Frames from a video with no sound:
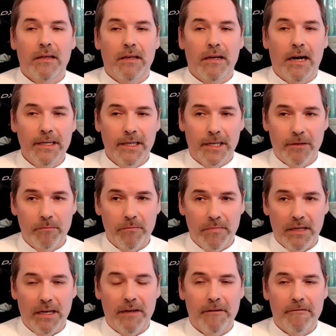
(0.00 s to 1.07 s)
I
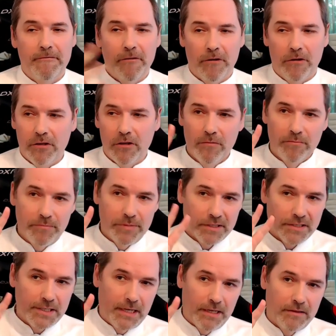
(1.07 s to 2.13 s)
am a
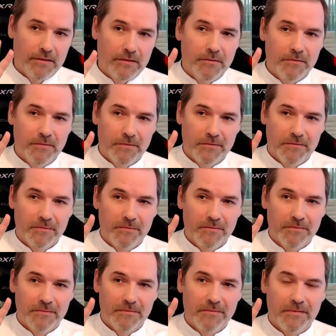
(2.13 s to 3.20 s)
4%.
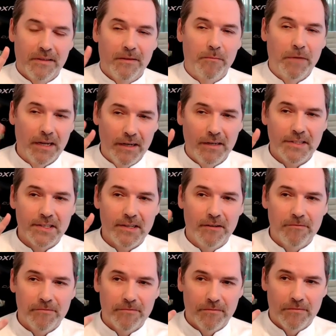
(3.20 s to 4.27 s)
My higher
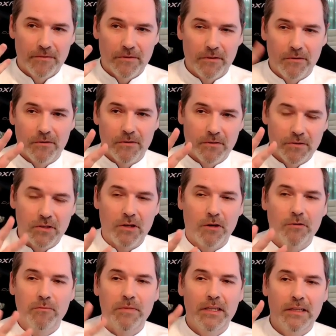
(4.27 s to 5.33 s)
self
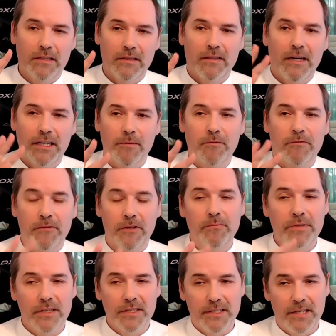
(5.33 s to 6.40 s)
showed me that I am
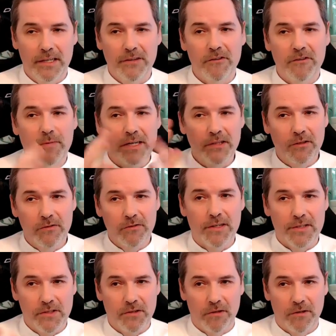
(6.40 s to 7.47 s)
4% of my total
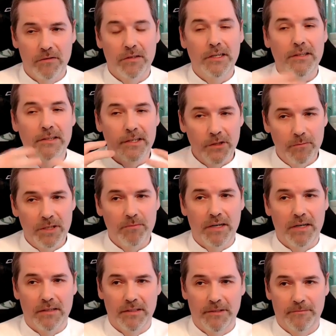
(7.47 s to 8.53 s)
soul in the human
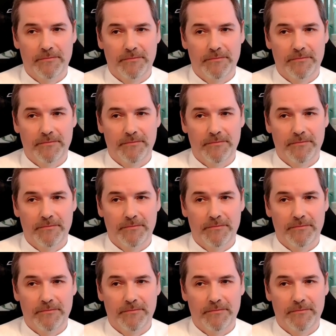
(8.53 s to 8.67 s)
body.